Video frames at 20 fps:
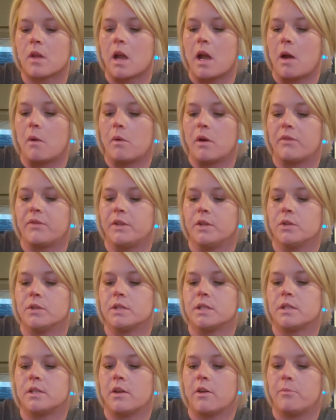how I feel
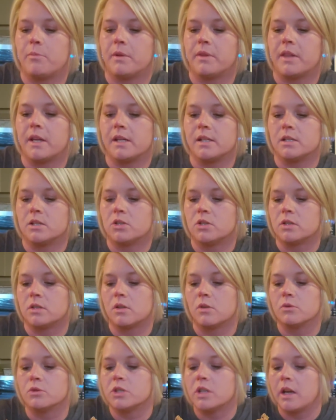and stuff, but things just
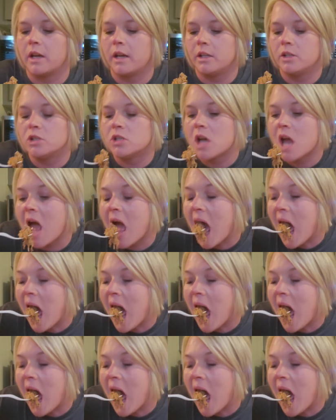don't change.